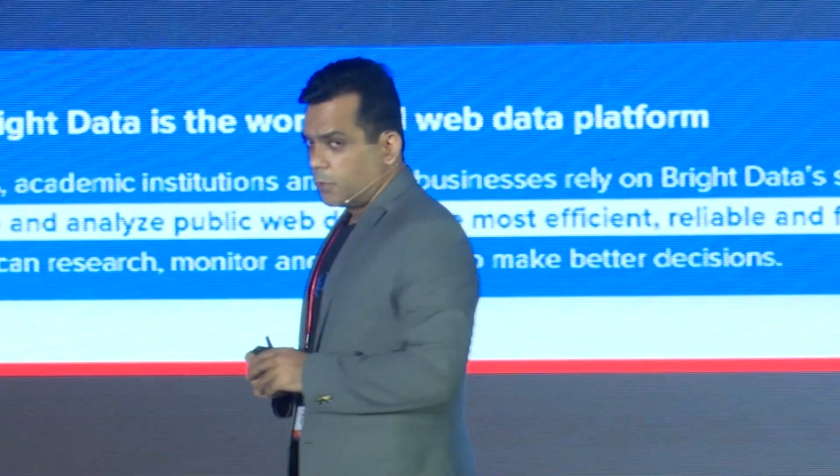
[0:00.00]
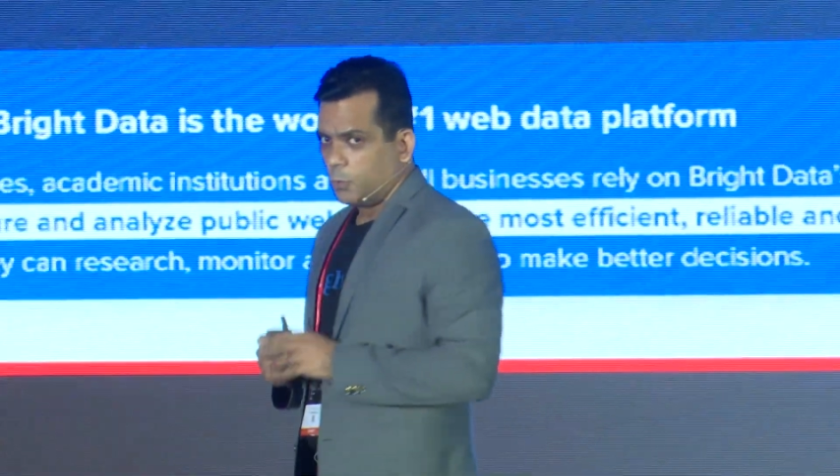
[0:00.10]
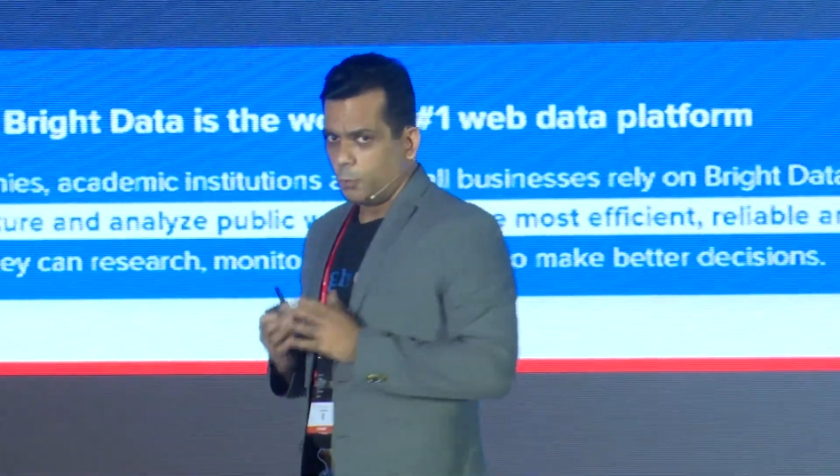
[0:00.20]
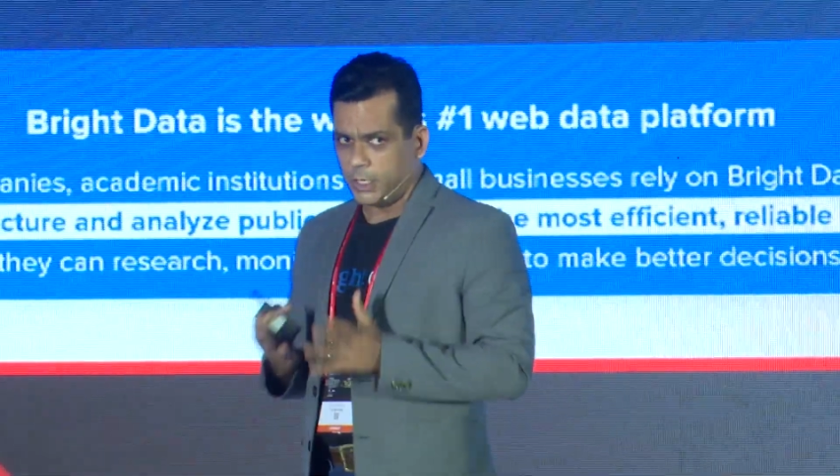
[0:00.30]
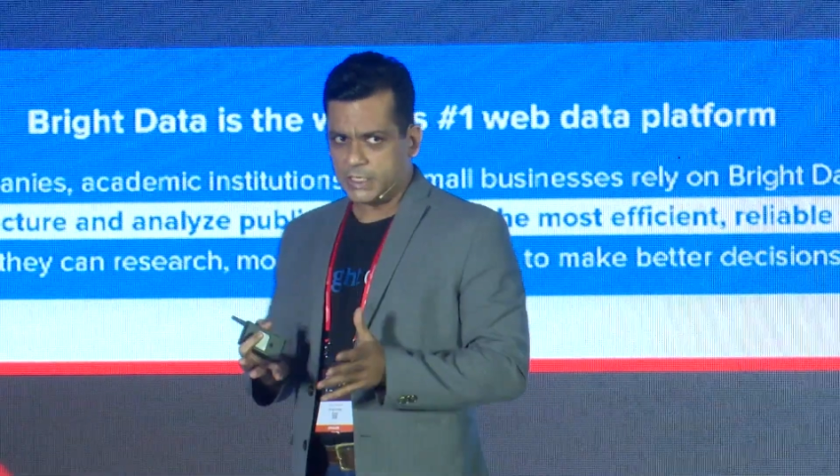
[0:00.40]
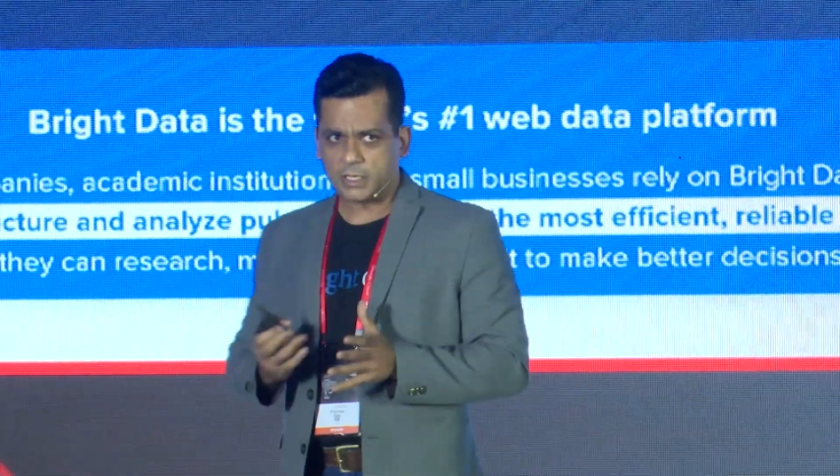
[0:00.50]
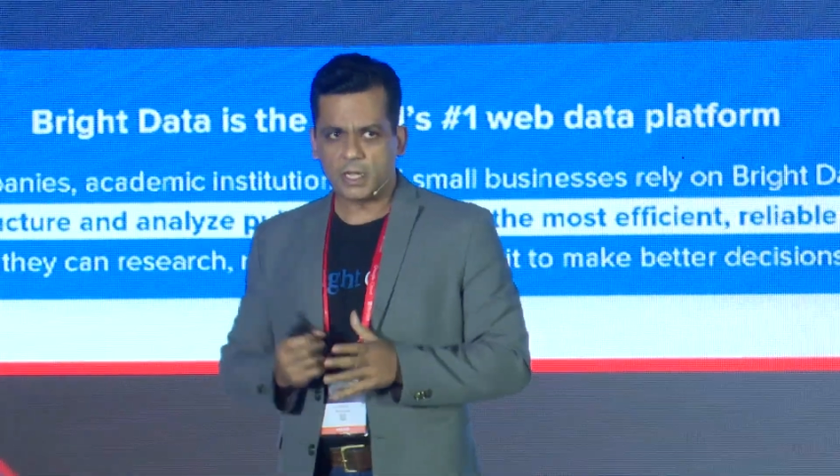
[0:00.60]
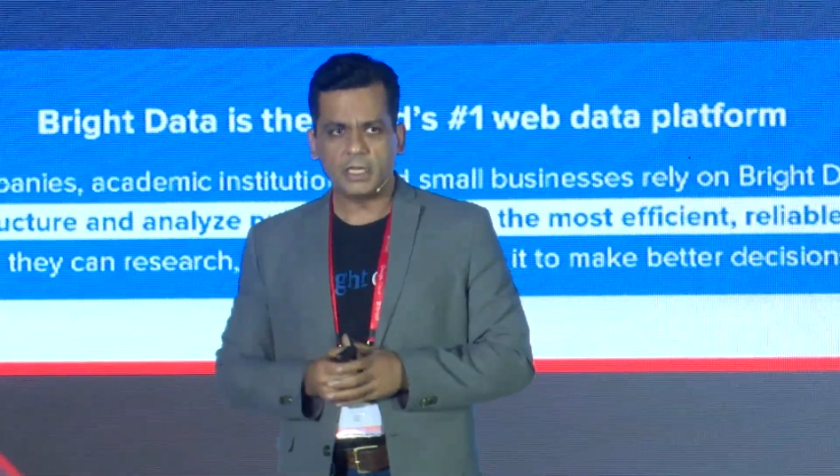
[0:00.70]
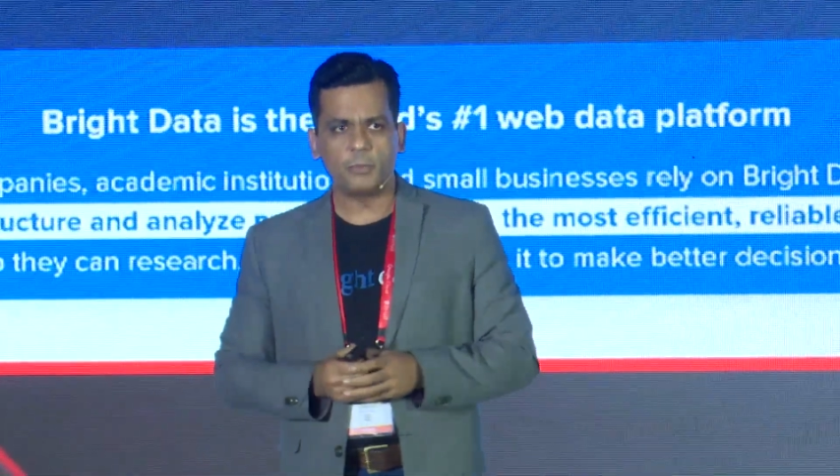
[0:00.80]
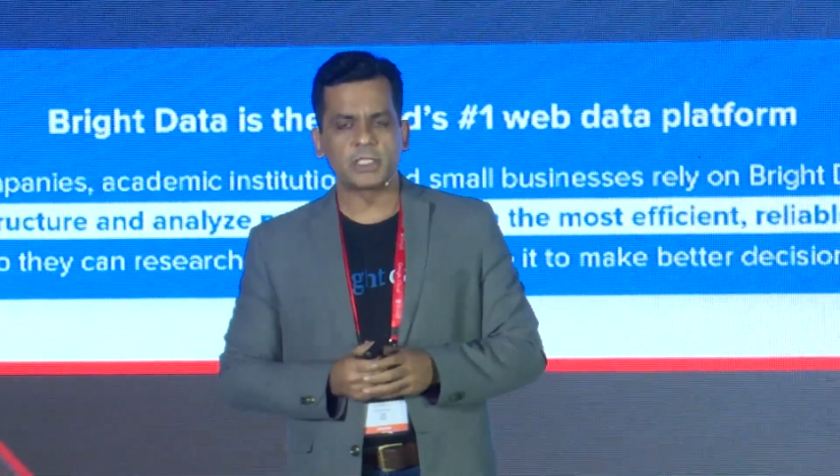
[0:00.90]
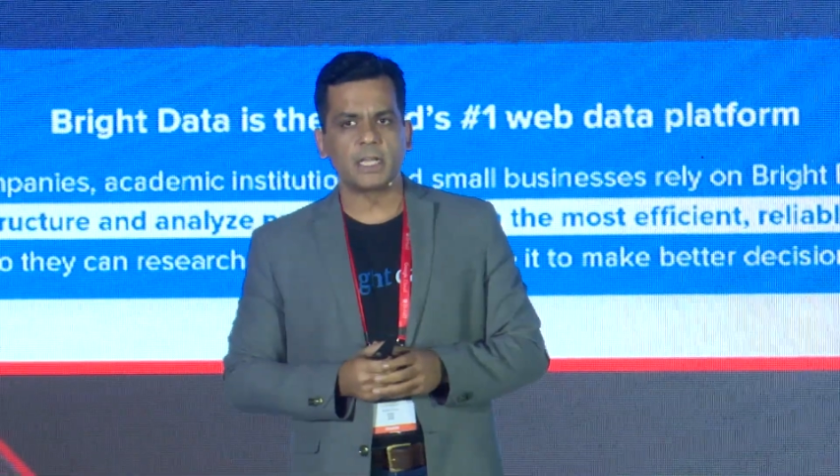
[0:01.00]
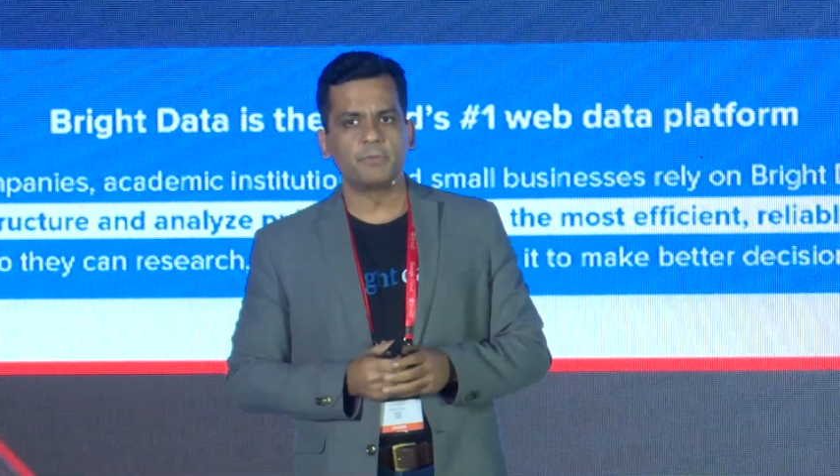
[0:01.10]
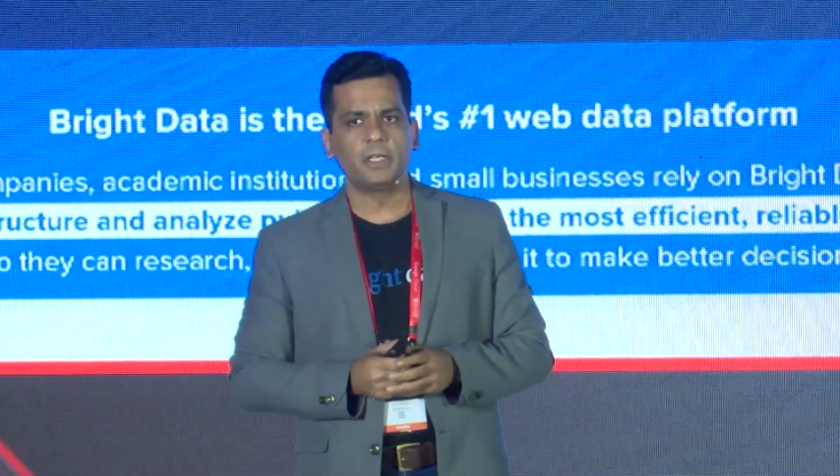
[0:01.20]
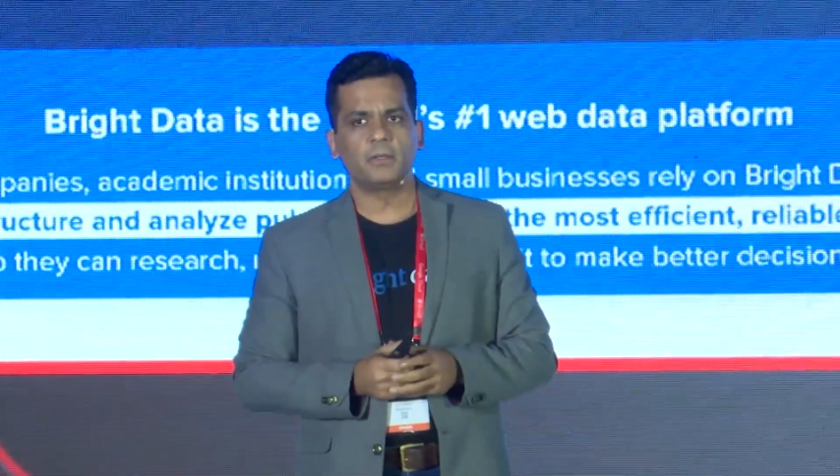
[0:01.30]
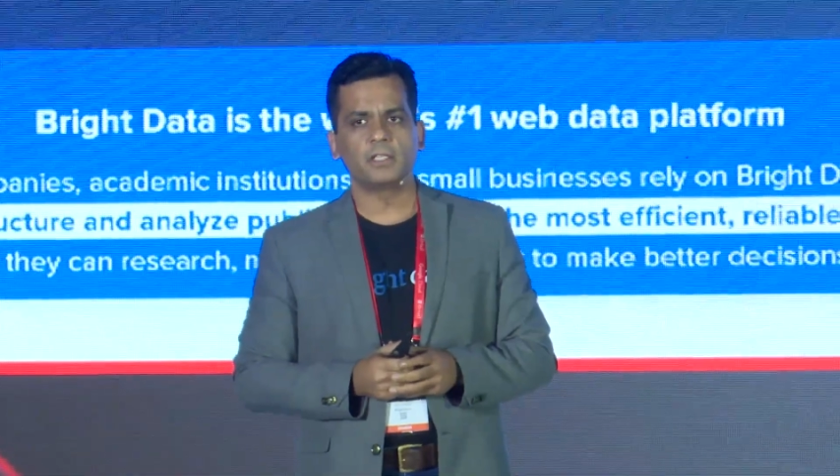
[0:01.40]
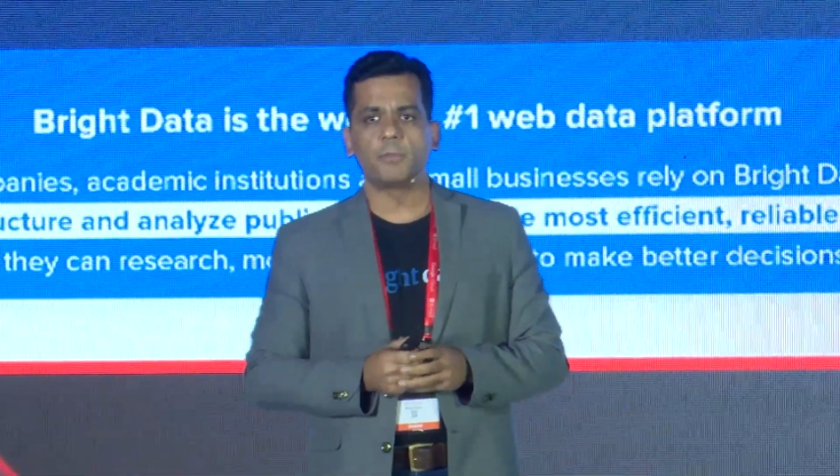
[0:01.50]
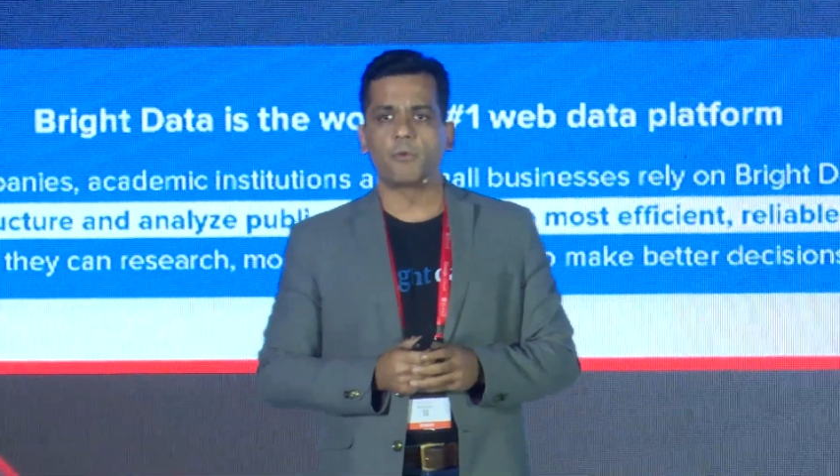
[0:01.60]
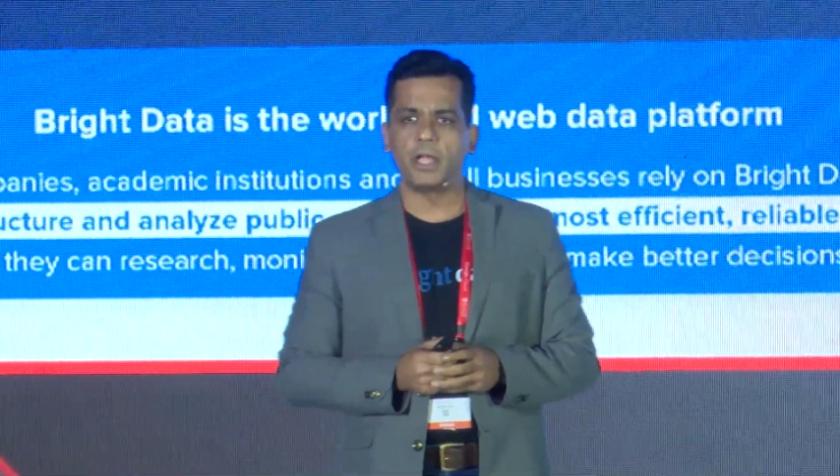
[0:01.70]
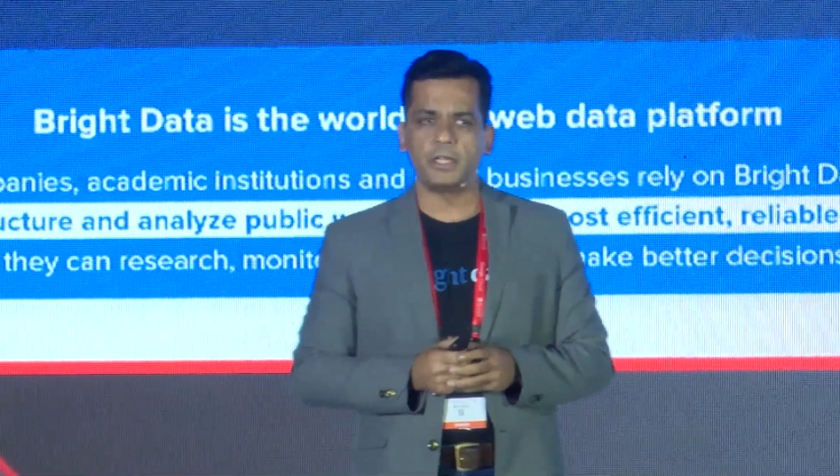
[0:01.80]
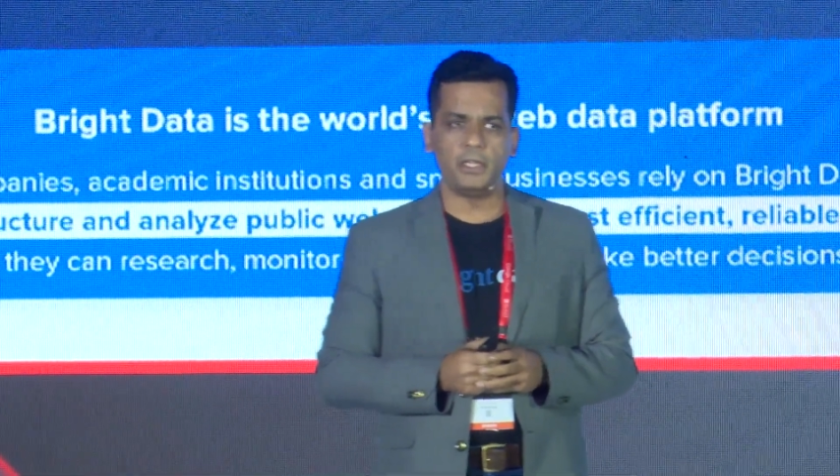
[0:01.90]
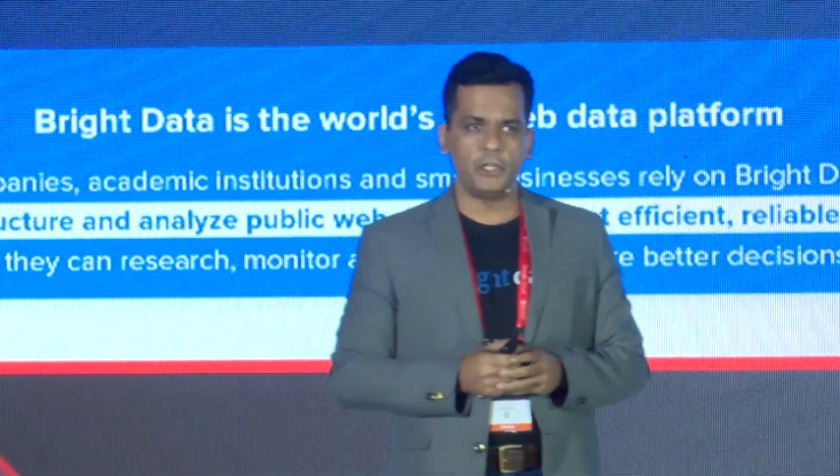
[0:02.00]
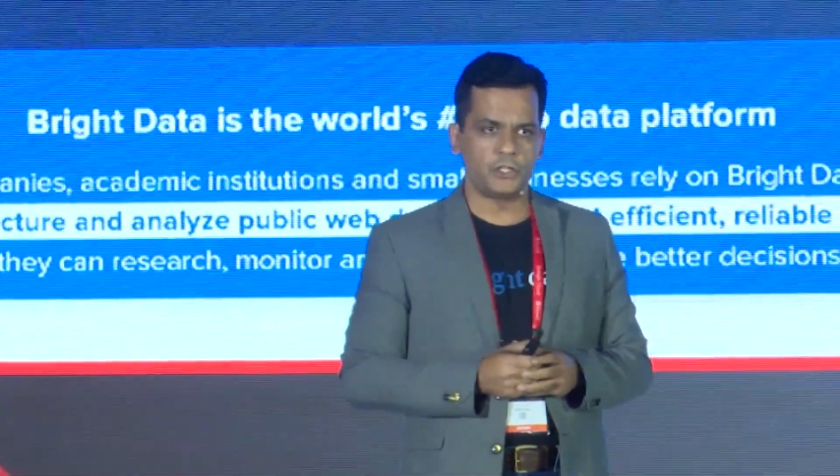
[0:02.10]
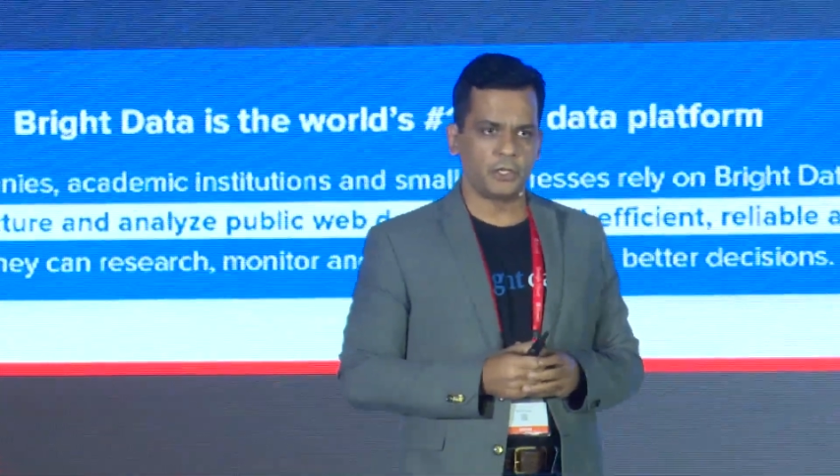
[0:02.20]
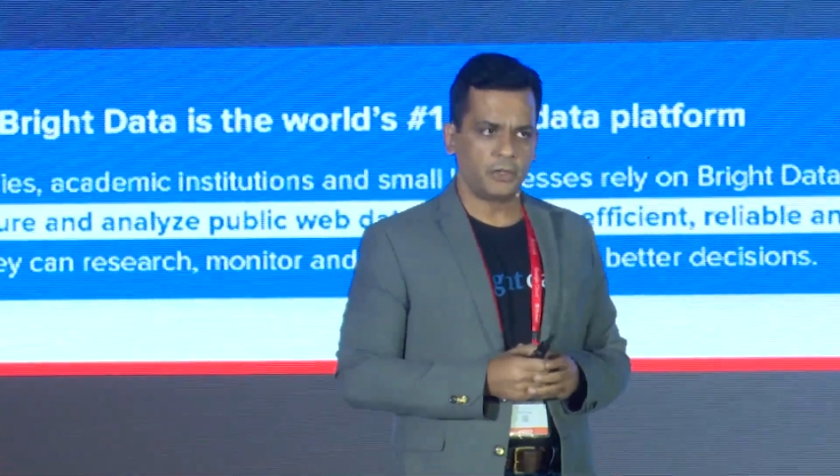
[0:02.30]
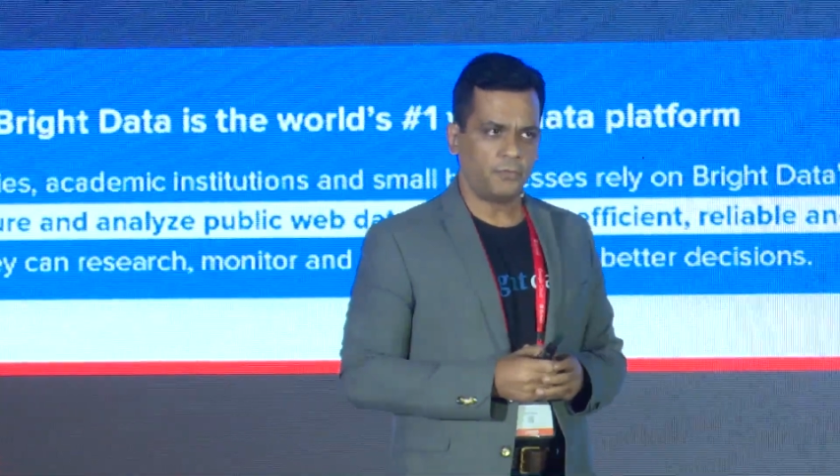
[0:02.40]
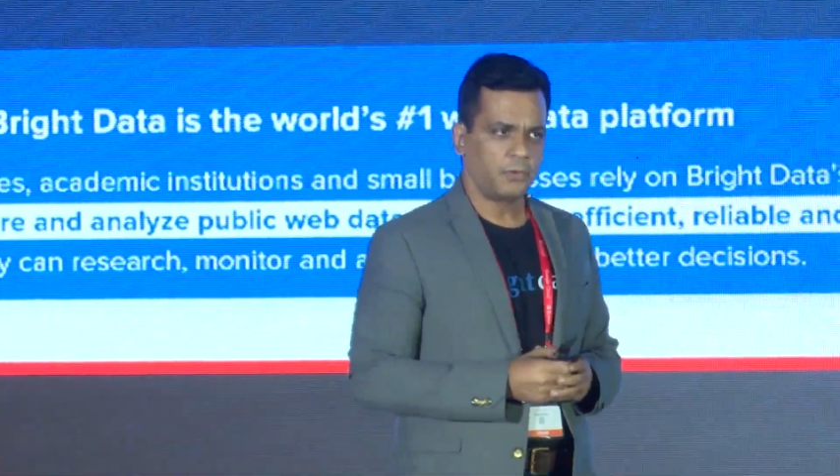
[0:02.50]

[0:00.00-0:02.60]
We started with something called the Bright Initiative,